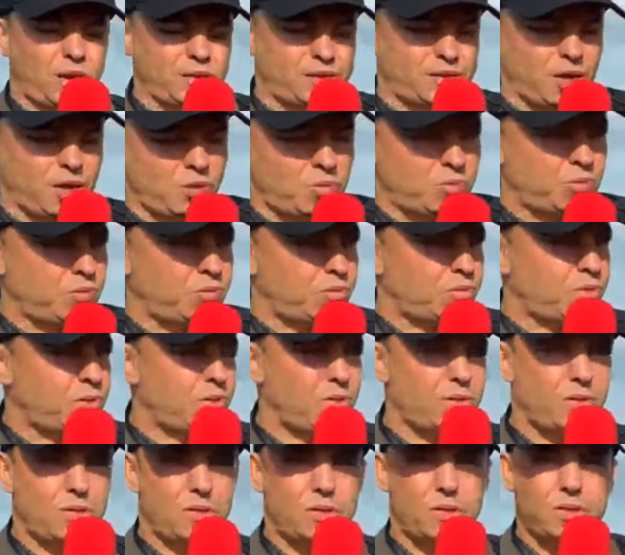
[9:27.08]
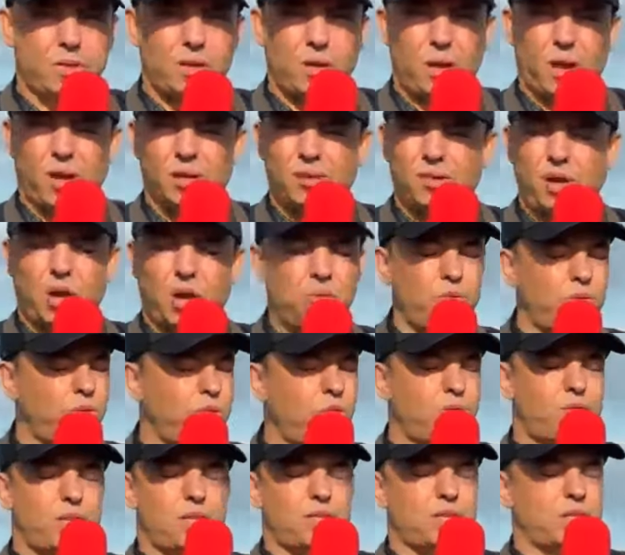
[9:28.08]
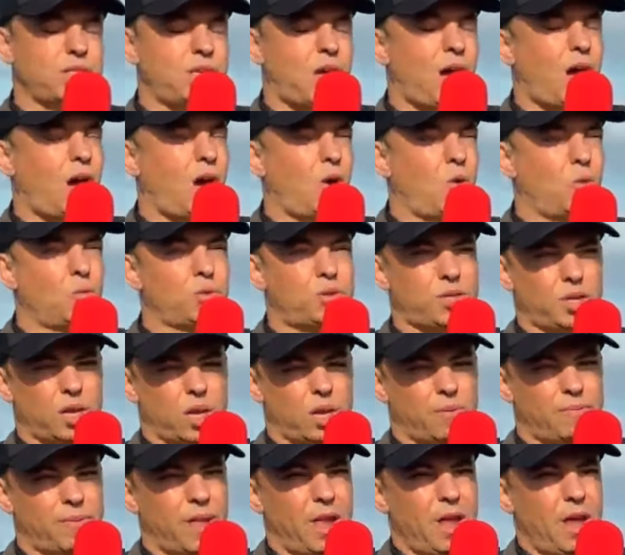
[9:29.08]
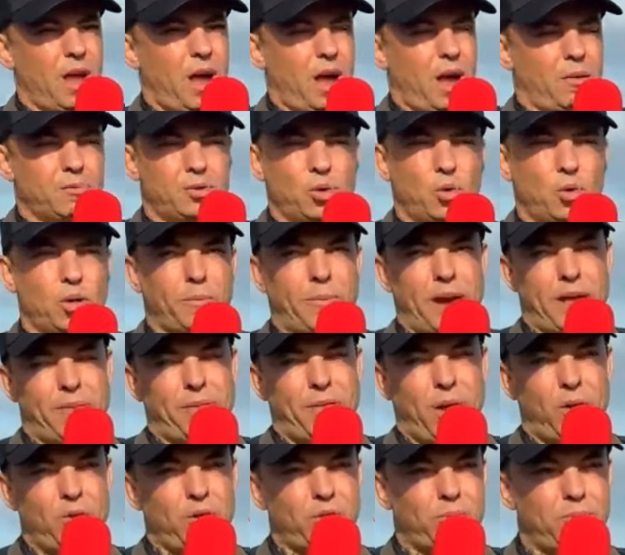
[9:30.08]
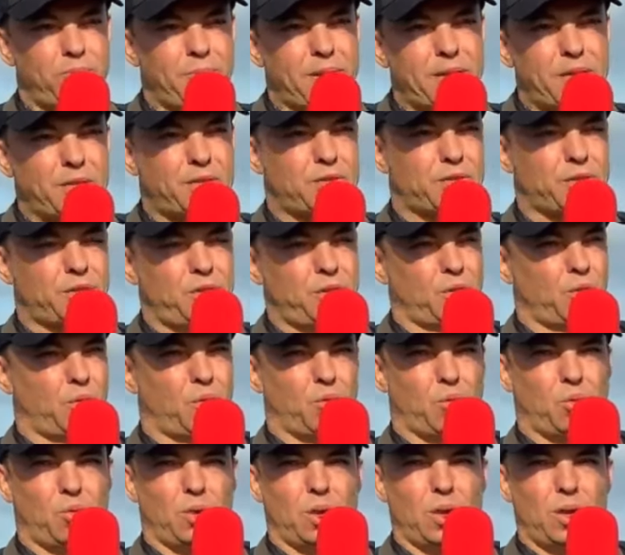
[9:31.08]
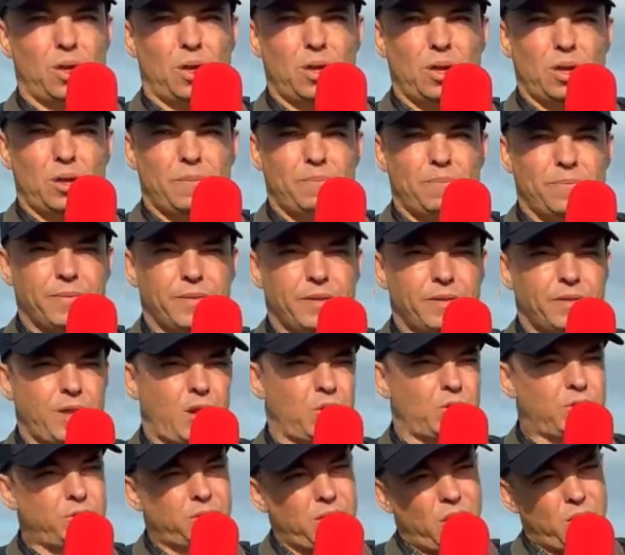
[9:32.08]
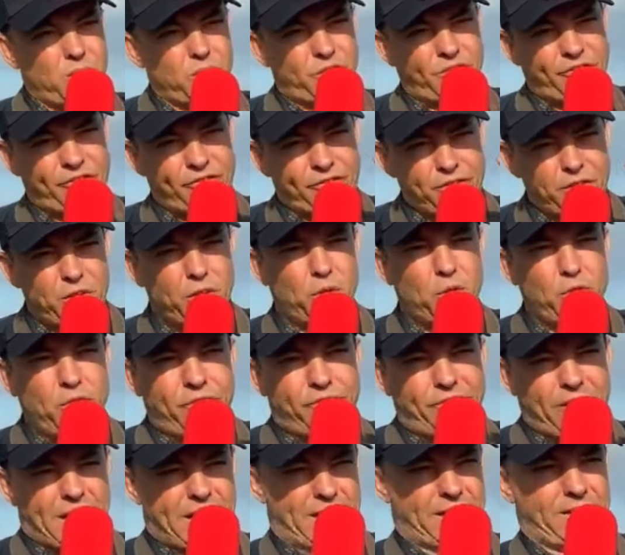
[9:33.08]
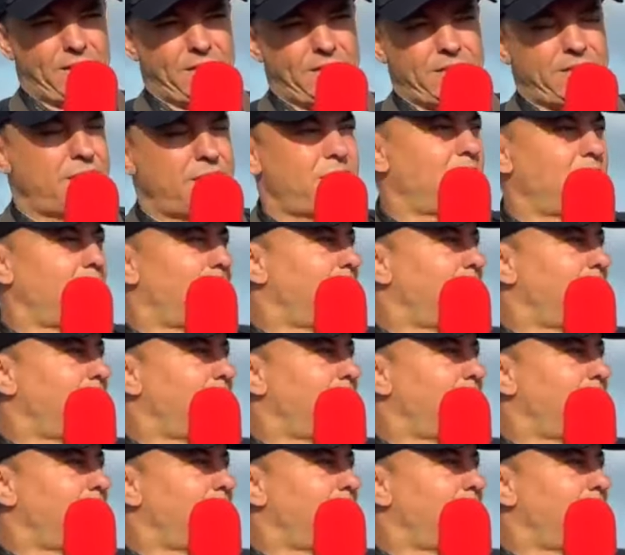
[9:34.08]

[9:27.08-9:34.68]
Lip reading: don't use this as a whole term. I'm talking about those minuscule, those few fans